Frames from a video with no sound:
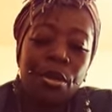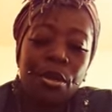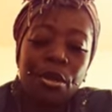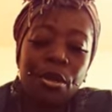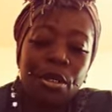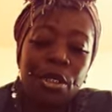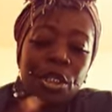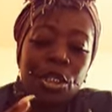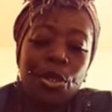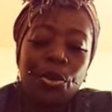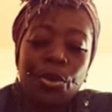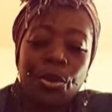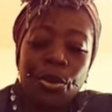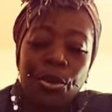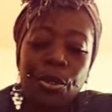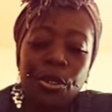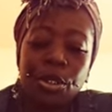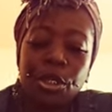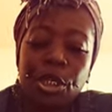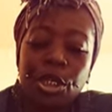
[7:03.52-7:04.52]

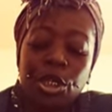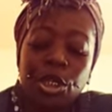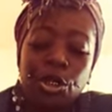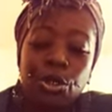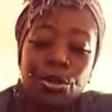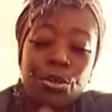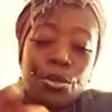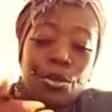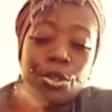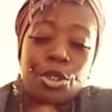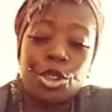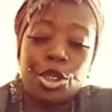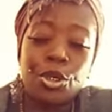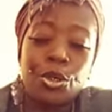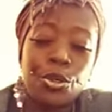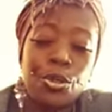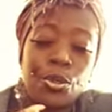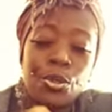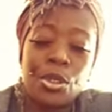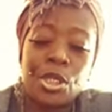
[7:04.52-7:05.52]
suitors to
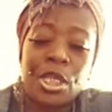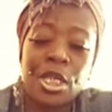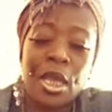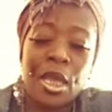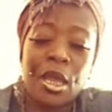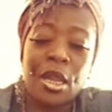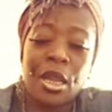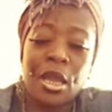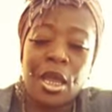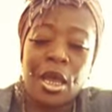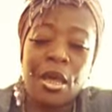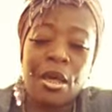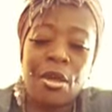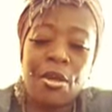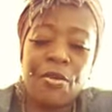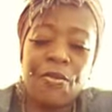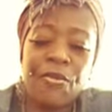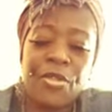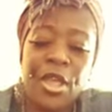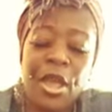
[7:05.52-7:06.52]
choose in
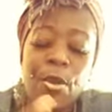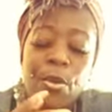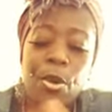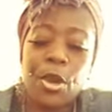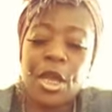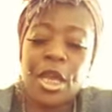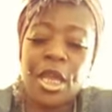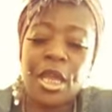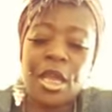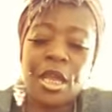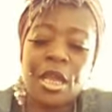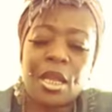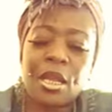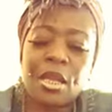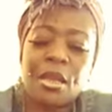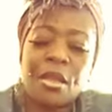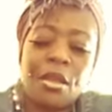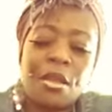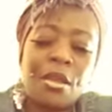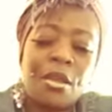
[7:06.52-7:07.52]
love. They were
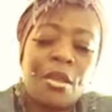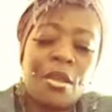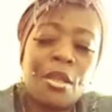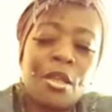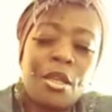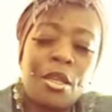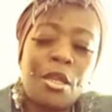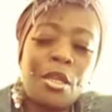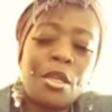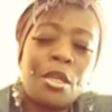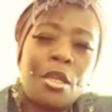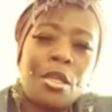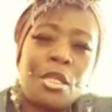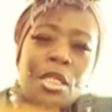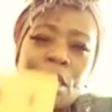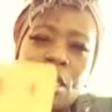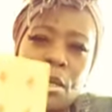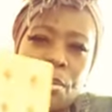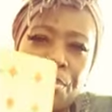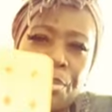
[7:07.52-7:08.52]
getting
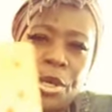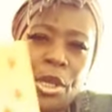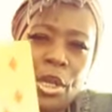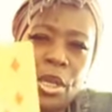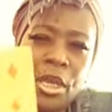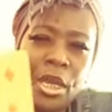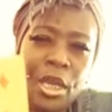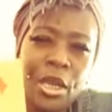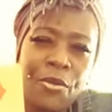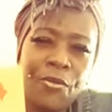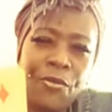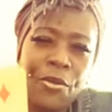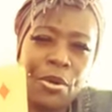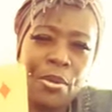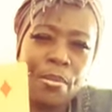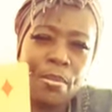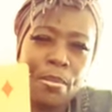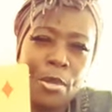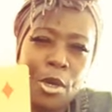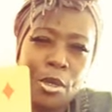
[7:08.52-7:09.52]
stability
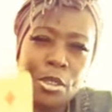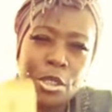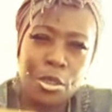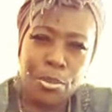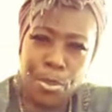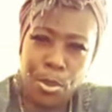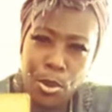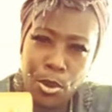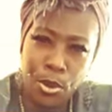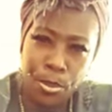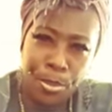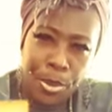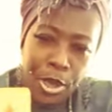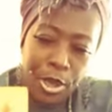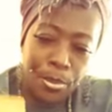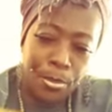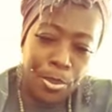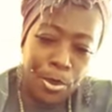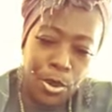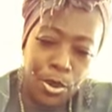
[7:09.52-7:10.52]
from multiple
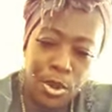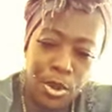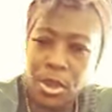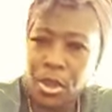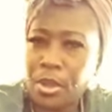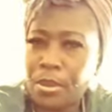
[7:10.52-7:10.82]
people.